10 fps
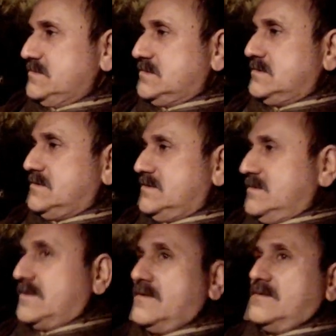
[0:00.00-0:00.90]
Bloody hell.
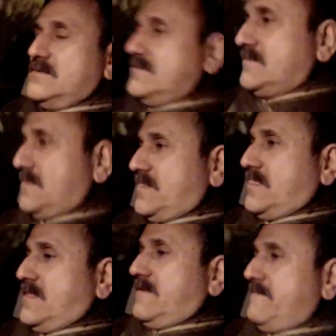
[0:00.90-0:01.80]
So what did
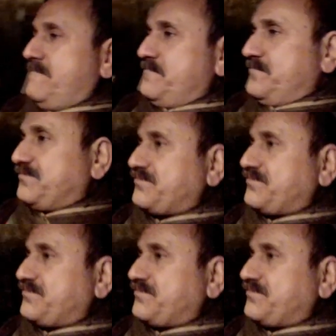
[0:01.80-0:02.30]
you hear when you saw me?